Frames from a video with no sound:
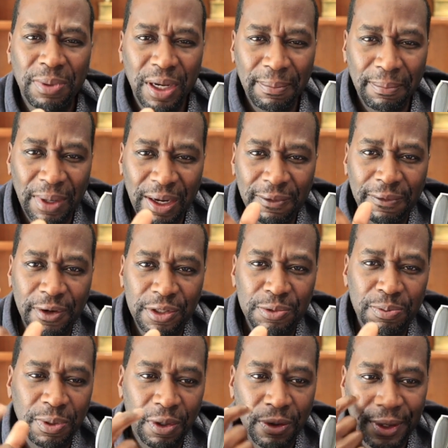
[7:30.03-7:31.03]
bought my
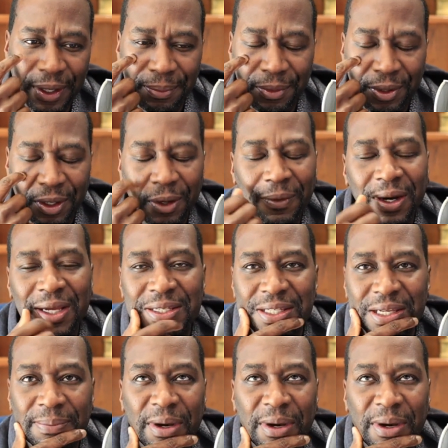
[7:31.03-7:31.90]
first program, you know what I said?